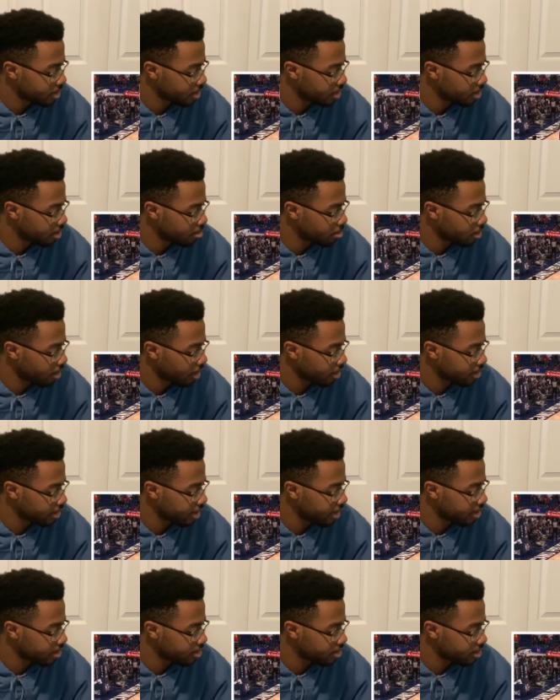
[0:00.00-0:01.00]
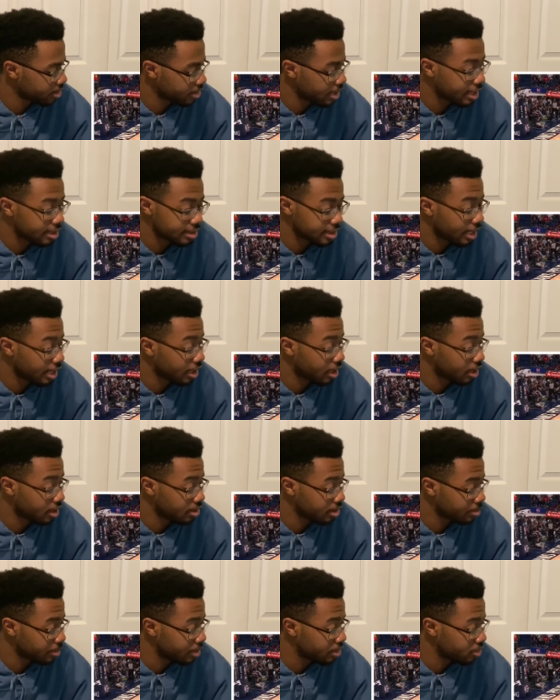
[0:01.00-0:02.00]
Could have blocked that. Here's not Zion. I
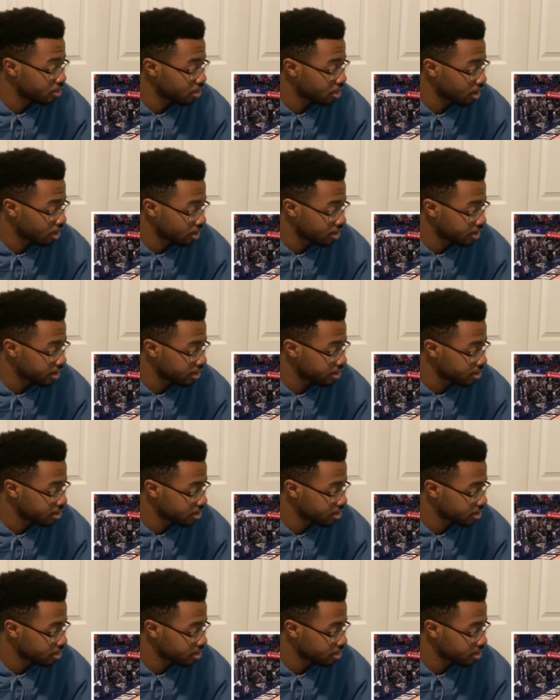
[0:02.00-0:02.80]
mean, Drew Holiday.